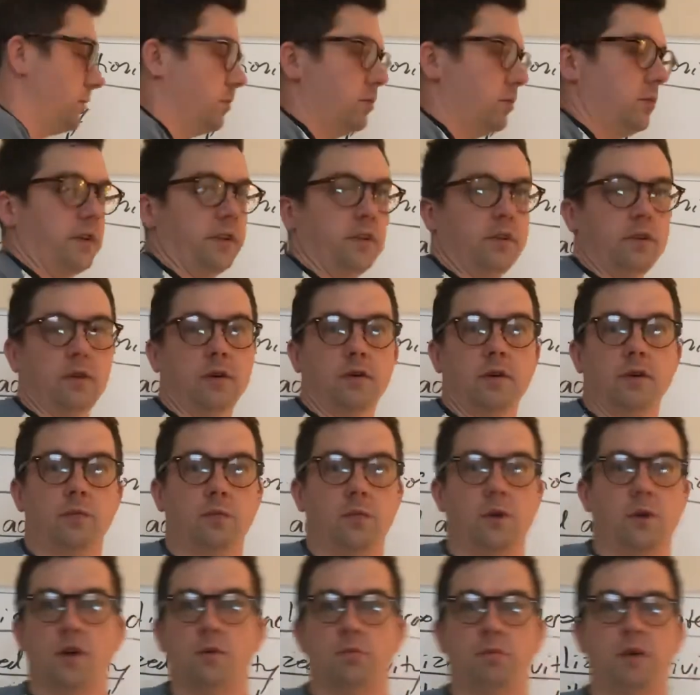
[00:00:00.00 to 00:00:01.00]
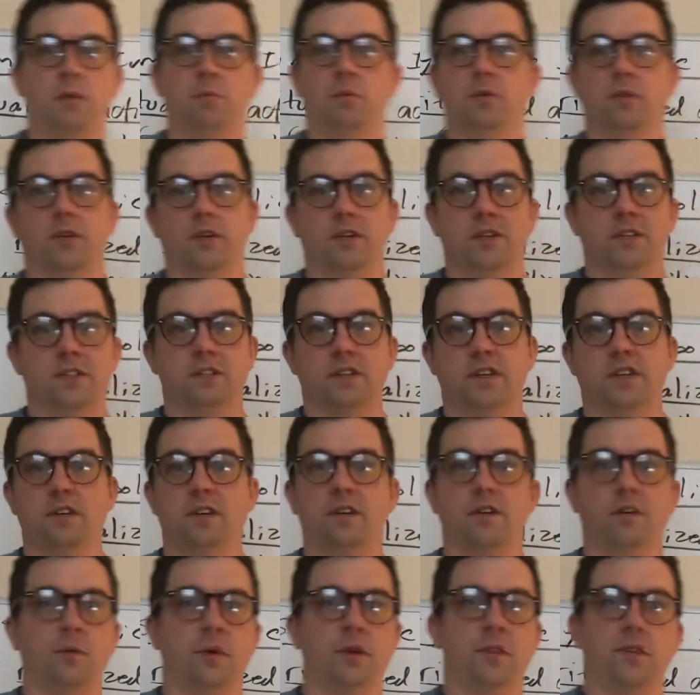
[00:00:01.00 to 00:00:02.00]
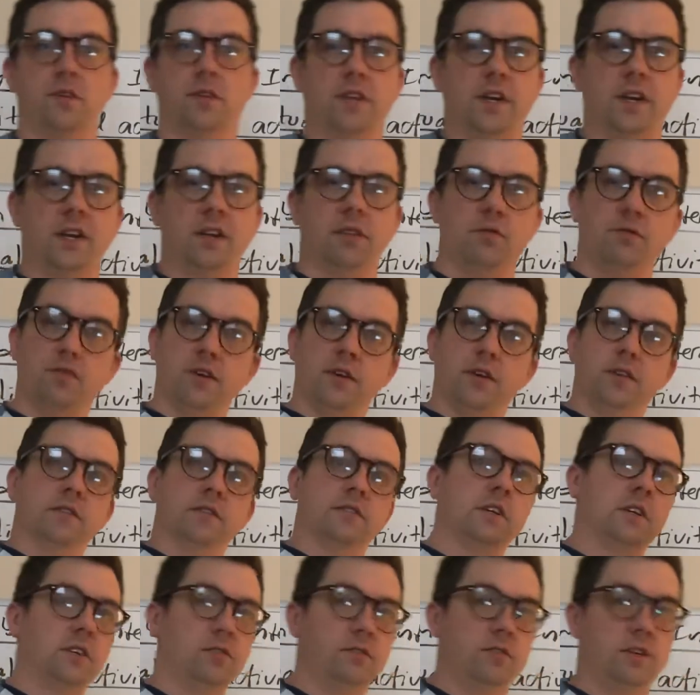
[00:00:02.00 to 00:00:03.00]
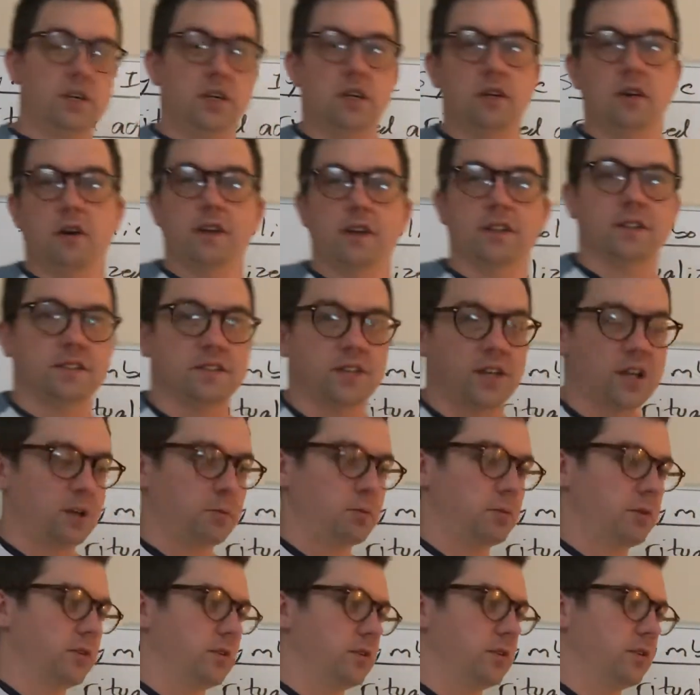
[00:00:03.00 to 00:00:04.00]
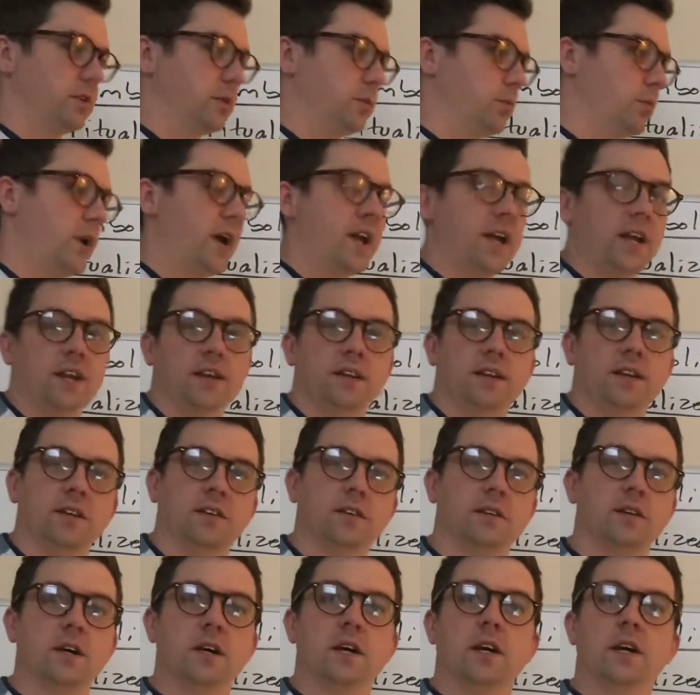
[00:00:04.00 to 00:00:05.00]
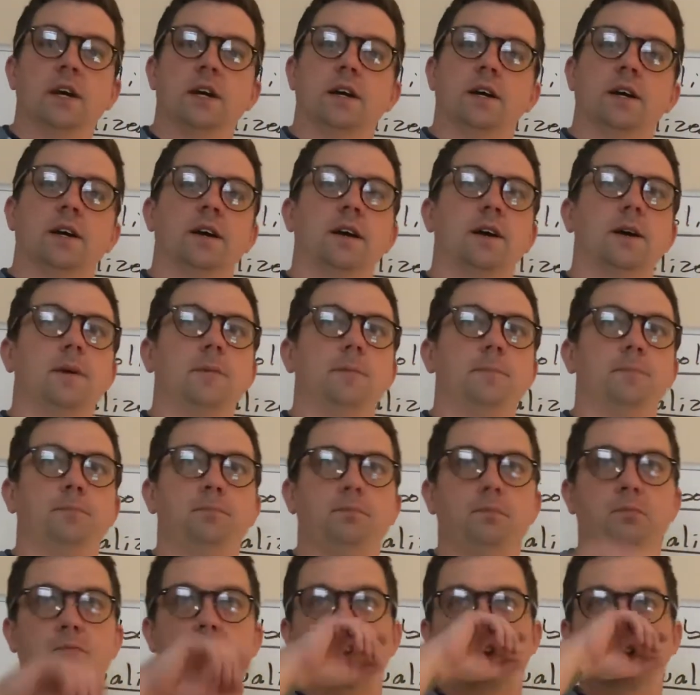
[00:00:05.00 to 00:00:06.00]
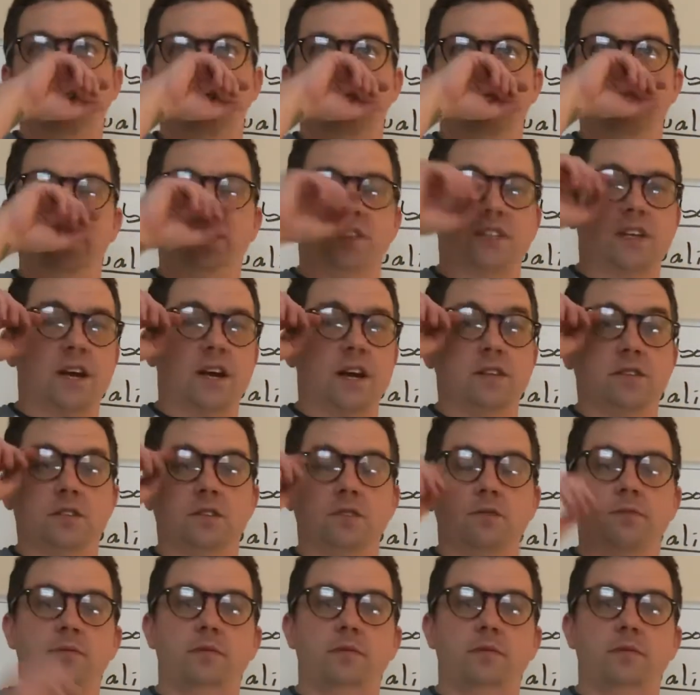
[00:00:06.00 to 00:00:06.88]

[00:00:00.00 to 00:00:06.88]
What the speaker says: Where people eat dinner, whether they eat in front of the TV or at the table, or when, and these kinds of